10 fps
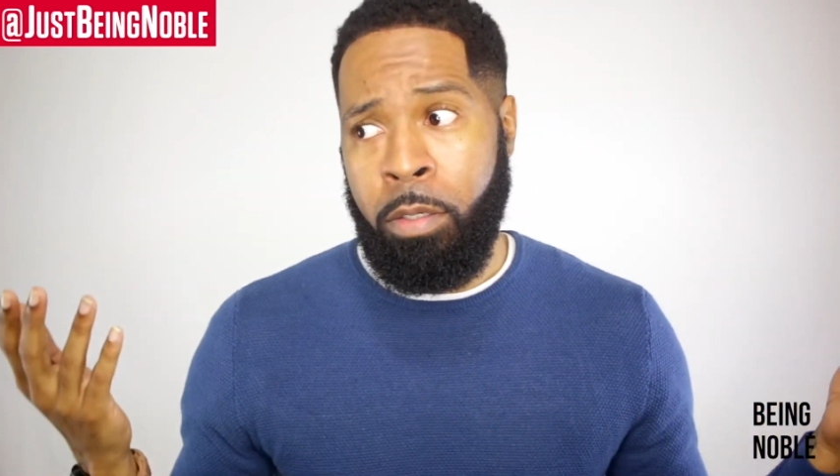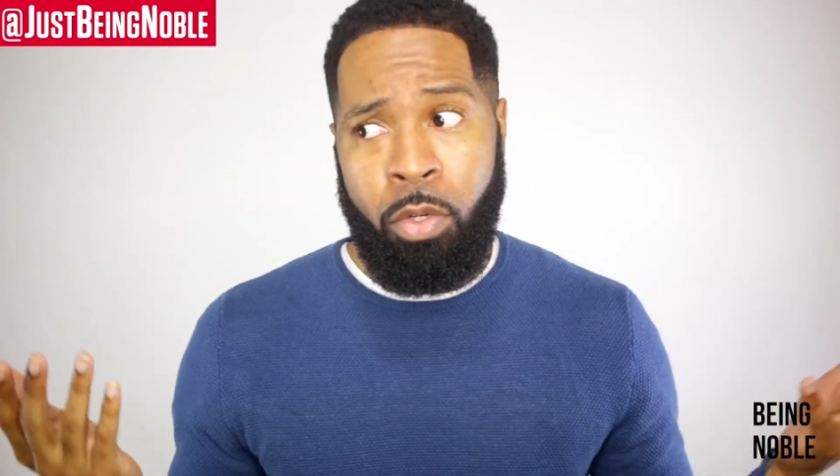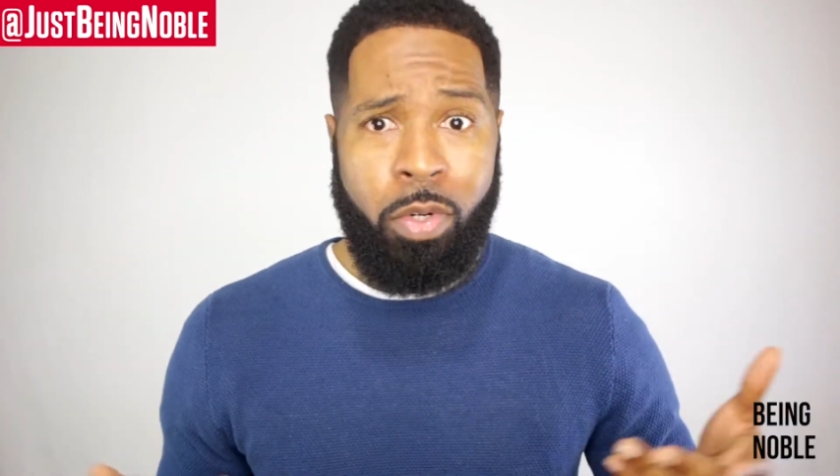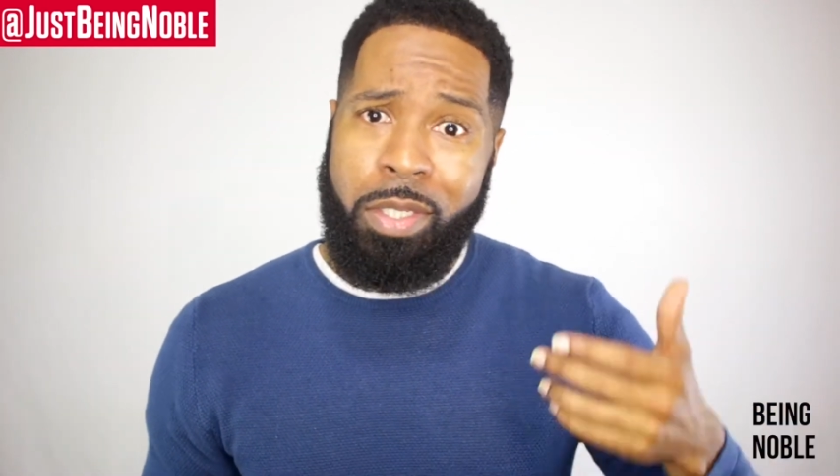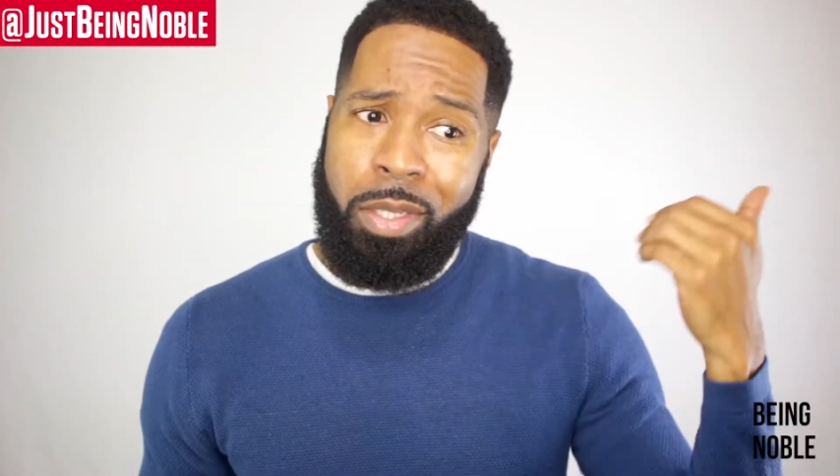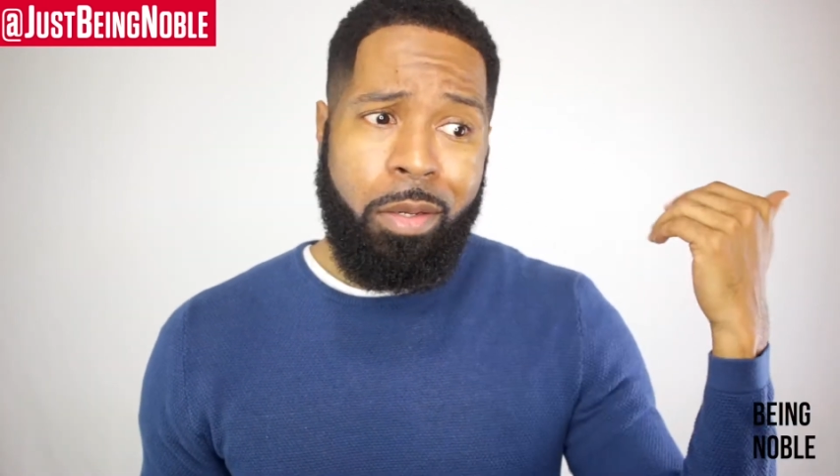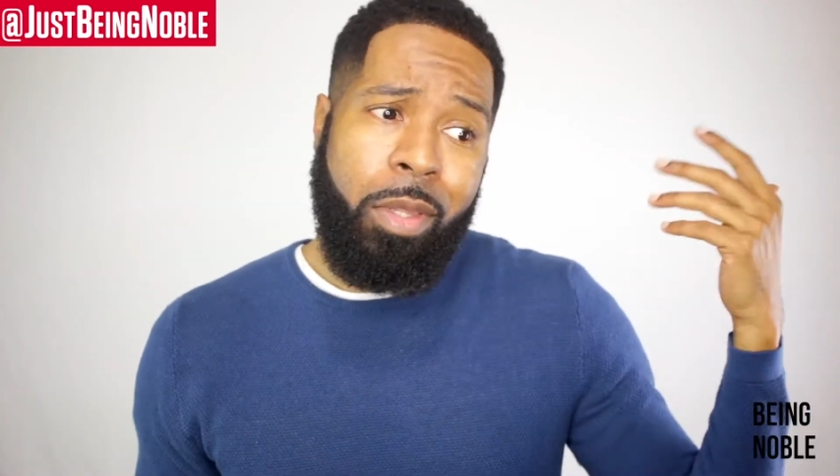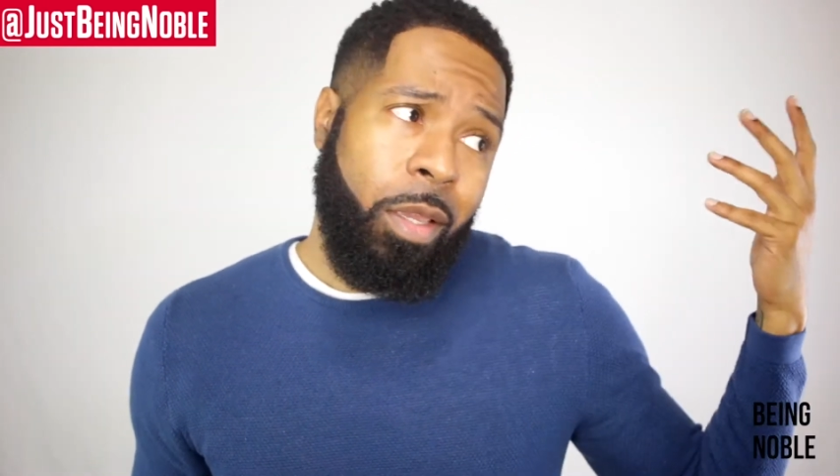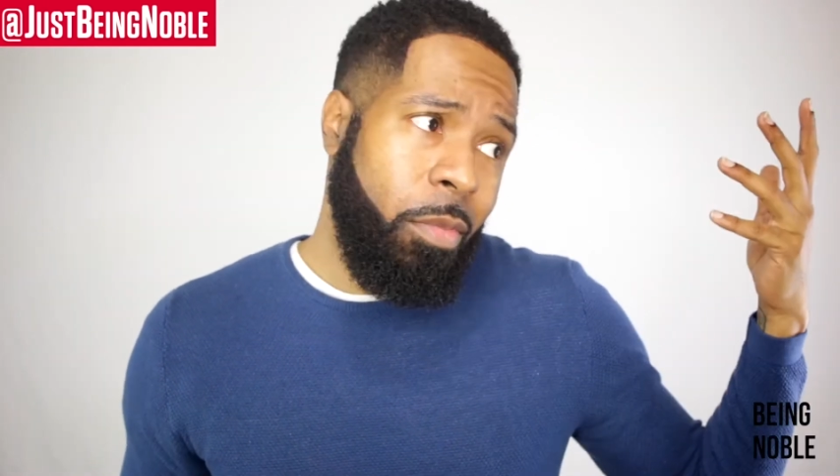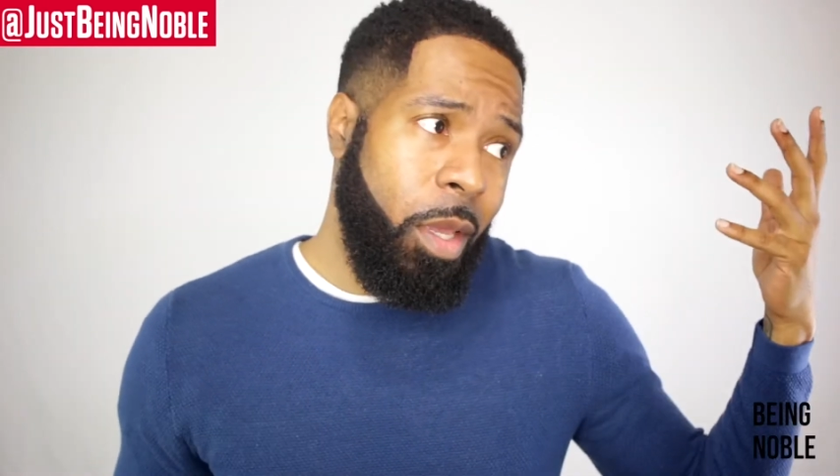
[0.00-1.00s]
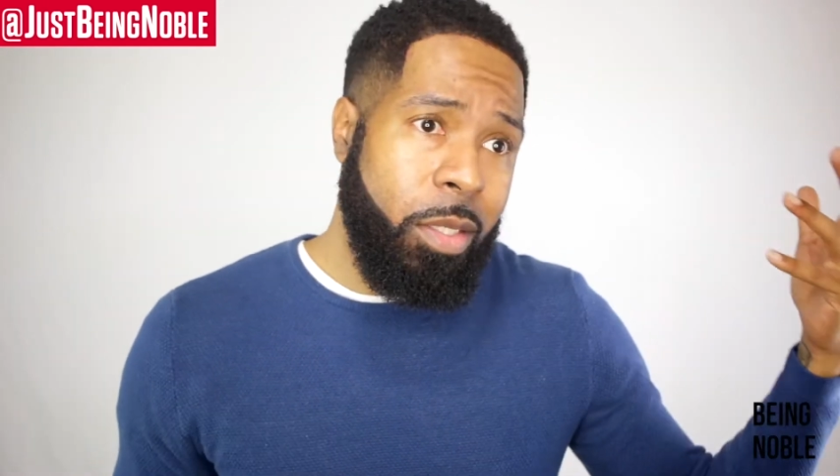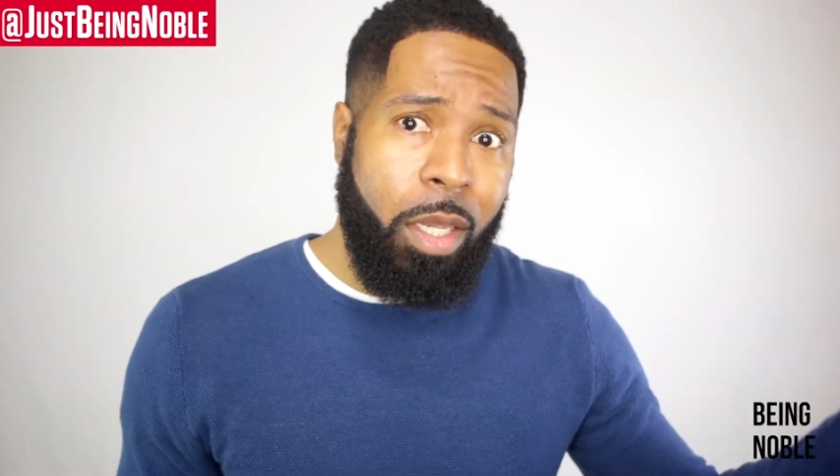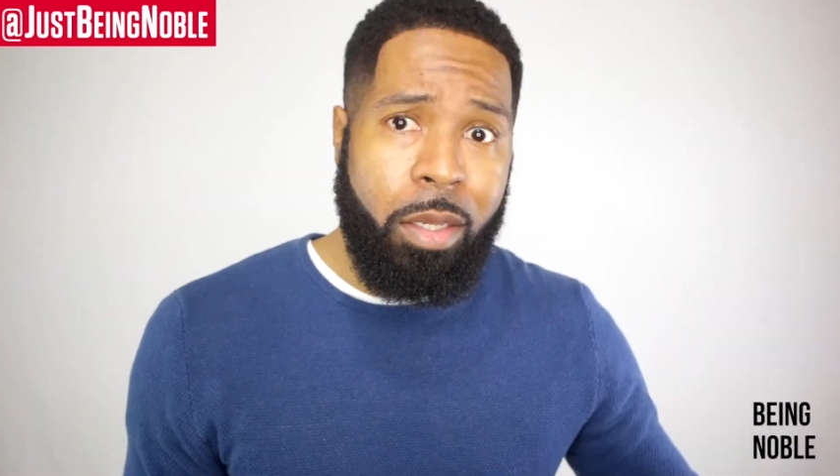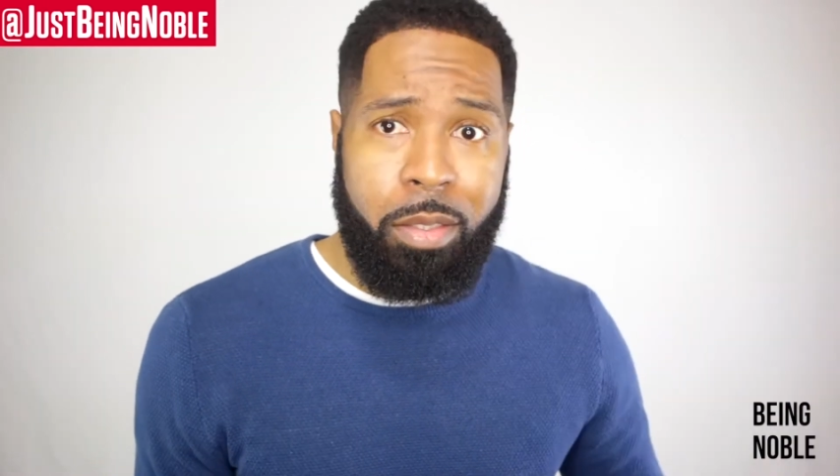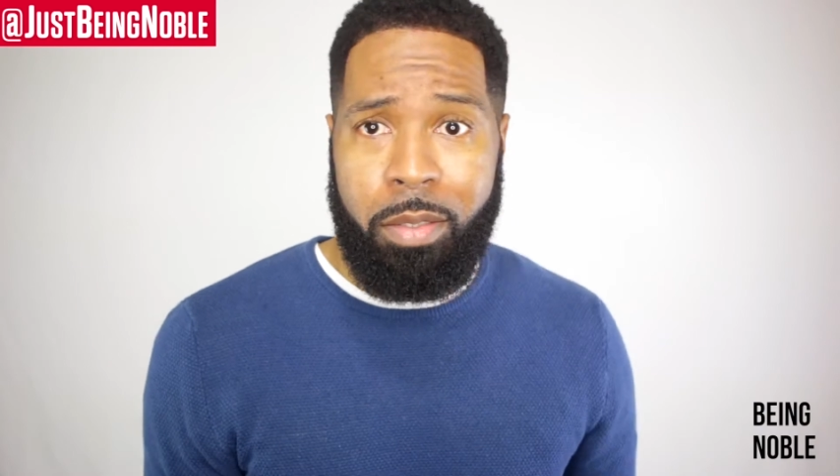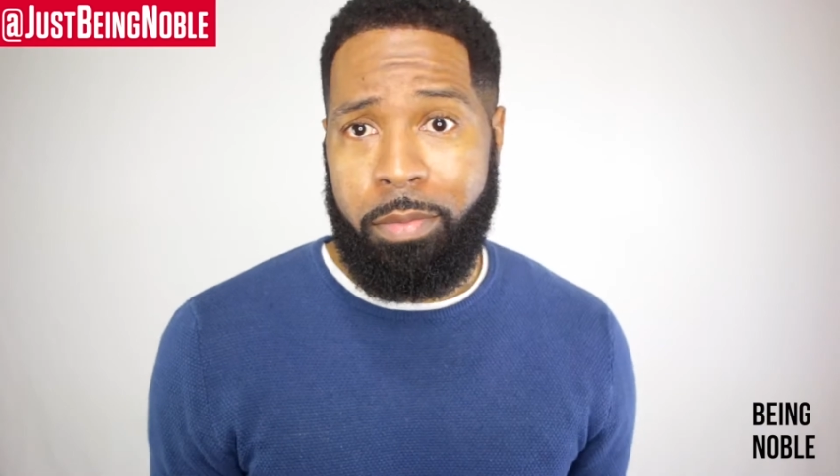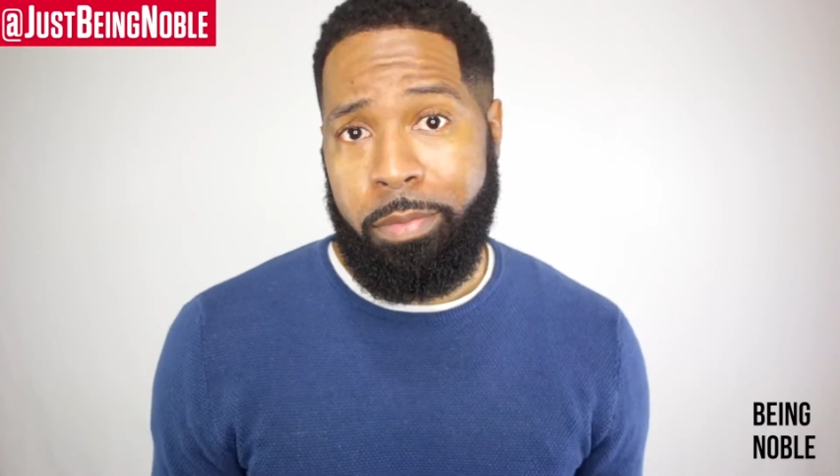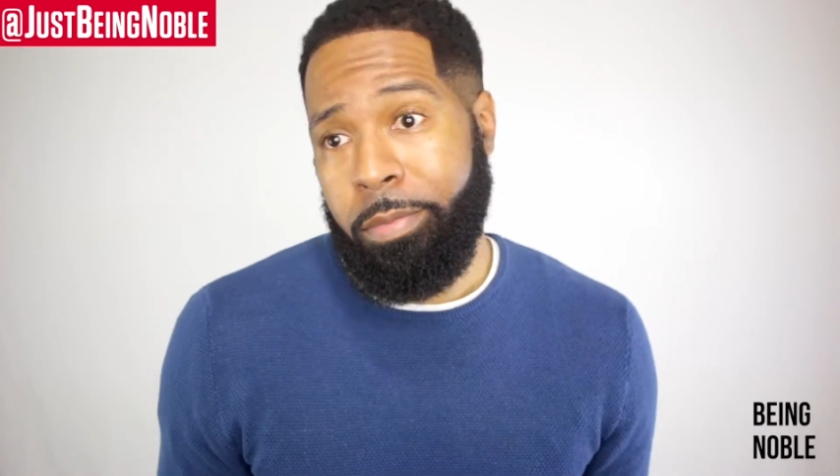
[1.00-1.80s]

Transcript: Dude is still thinking about his ex.